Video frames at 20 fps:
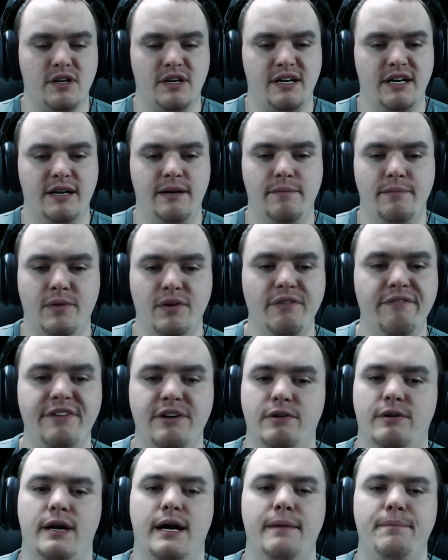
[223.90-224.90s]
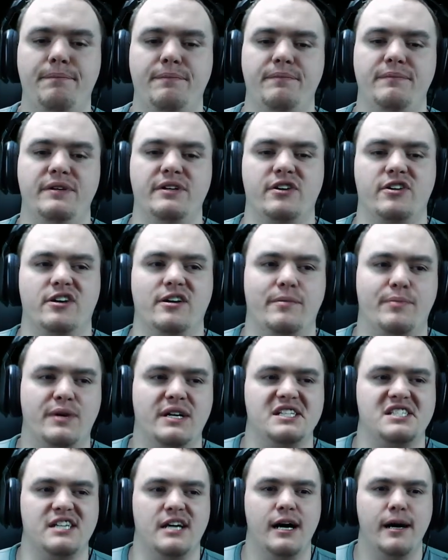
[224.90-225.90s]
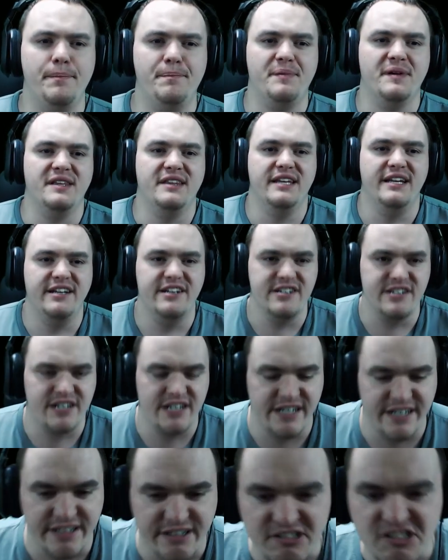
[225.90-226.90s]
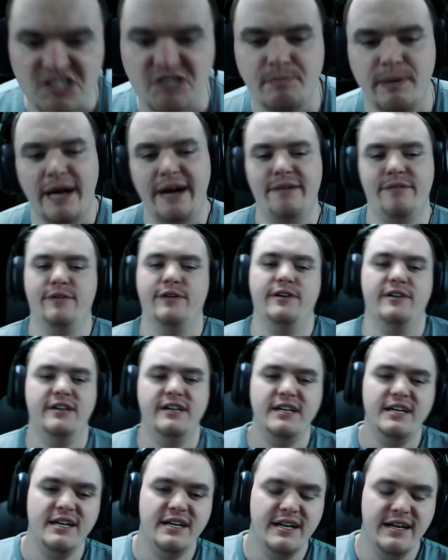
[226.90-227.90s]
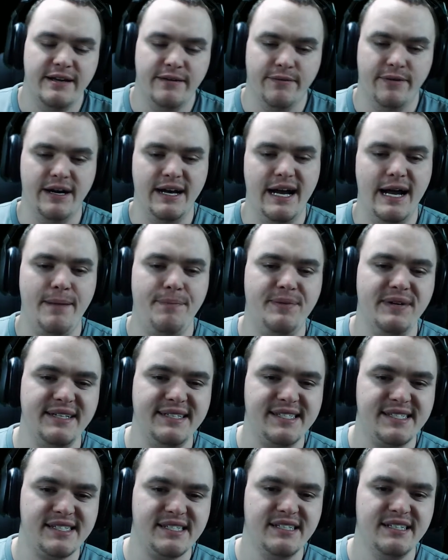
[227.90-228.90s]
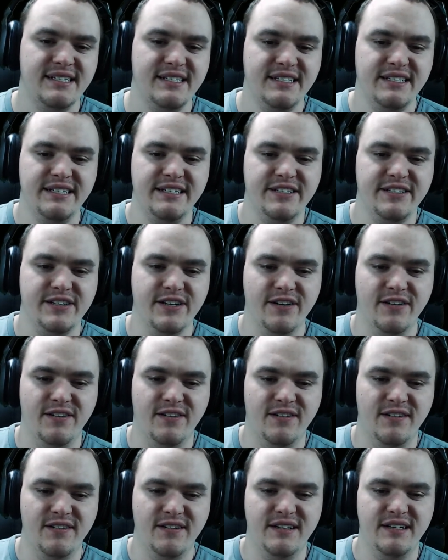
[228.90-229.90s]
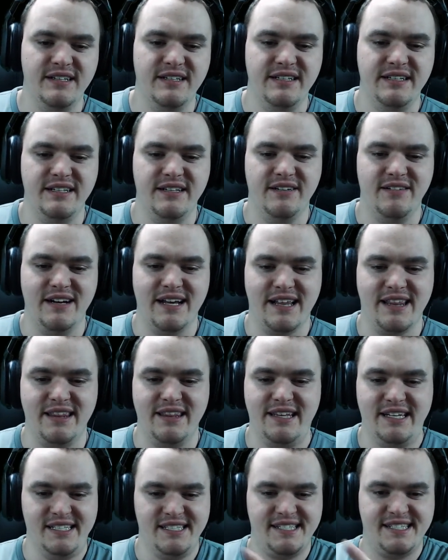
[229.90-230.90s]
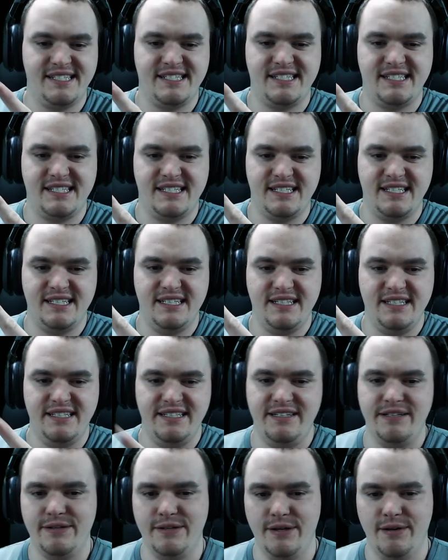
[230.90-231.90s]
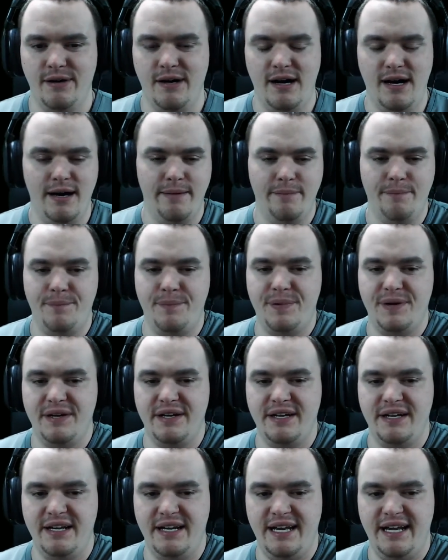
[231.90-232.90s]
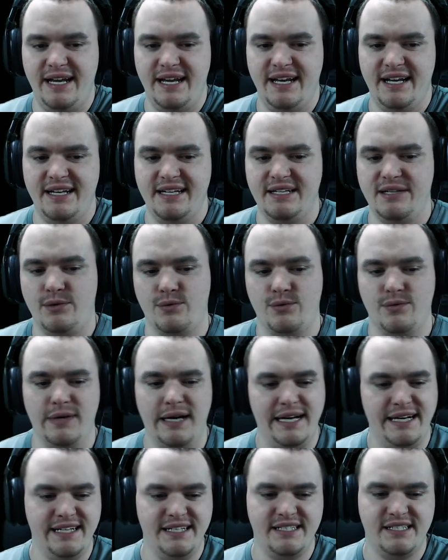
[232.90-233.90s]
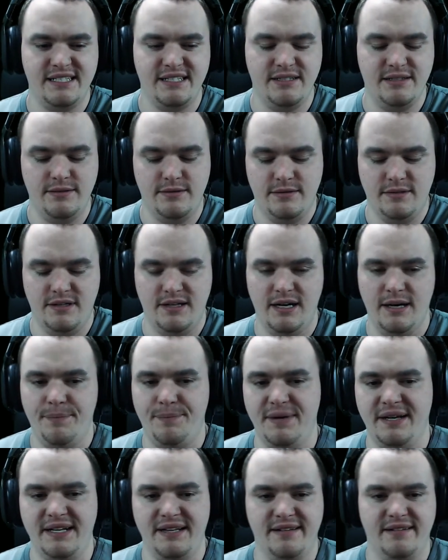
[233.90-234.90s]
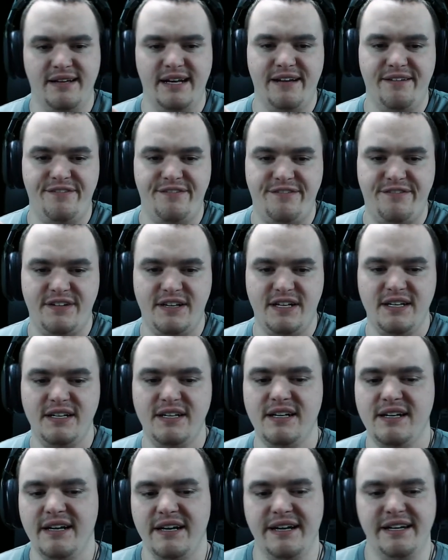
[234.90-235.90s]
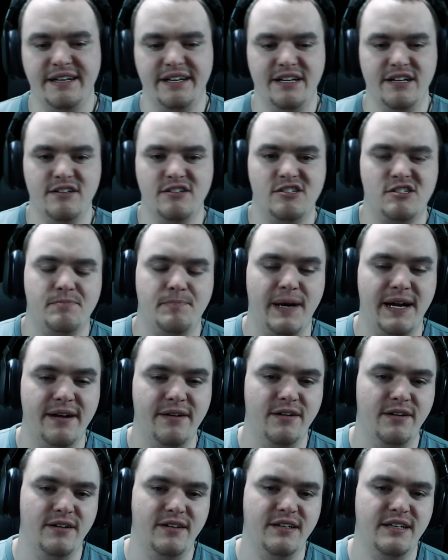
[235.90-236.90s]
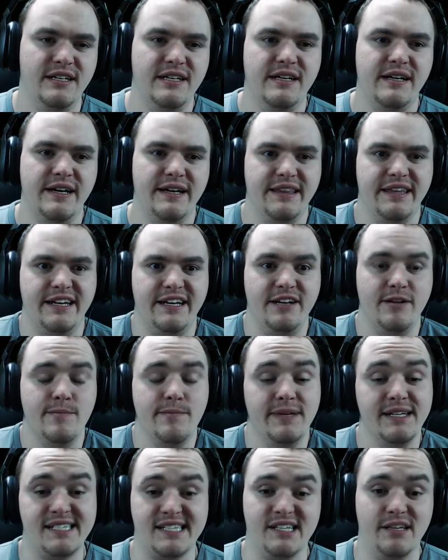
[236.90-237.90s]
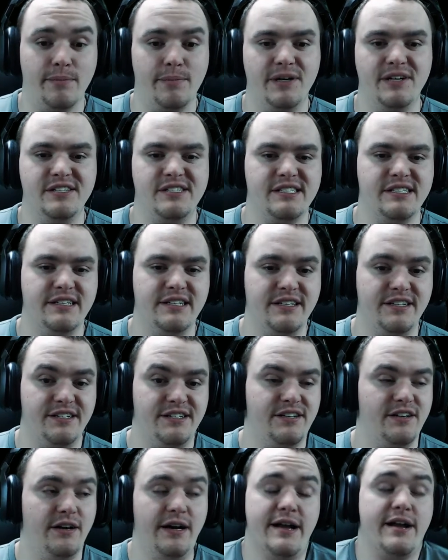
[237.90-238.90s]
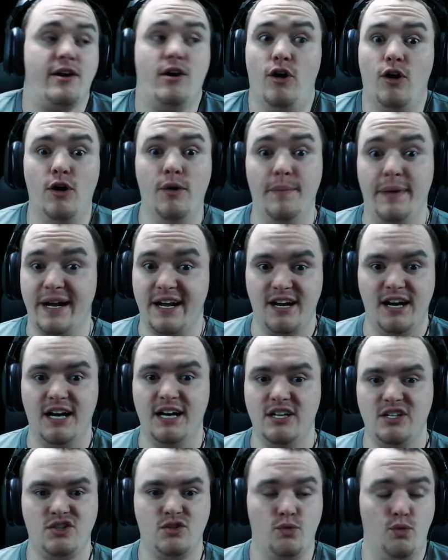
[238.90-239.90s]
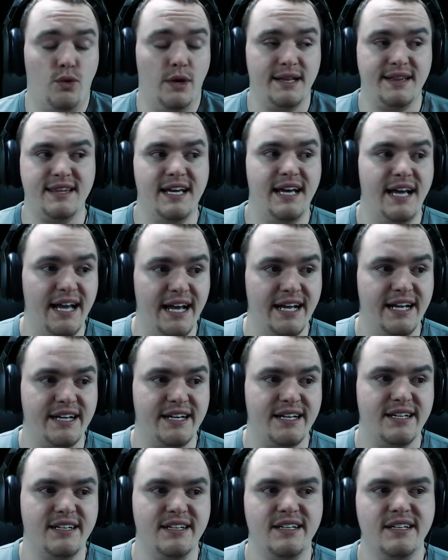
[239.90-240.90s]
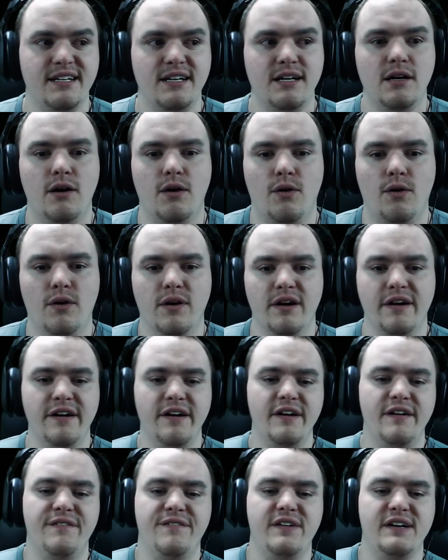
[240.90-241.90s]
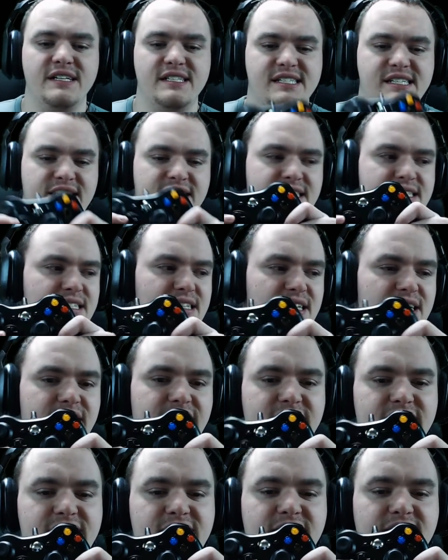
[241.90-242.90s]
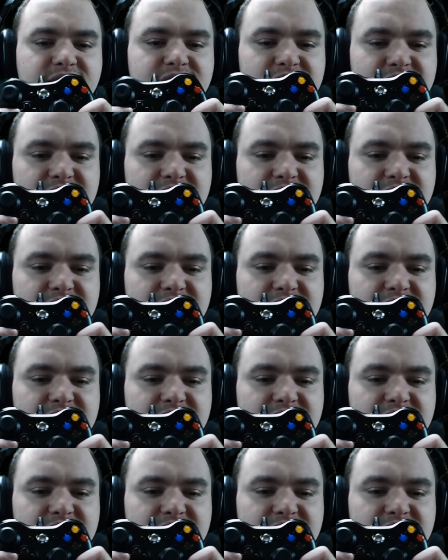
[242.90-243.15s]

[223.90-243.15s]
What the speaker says: move you up. You're gonna press up, and then you're gonna use spiral. And what happens? You go like this. You go up and right, or up and left, and you use spiral, and then you miss the person, and you're like, oh my gosh, what the heck? Or, for instance, you see this,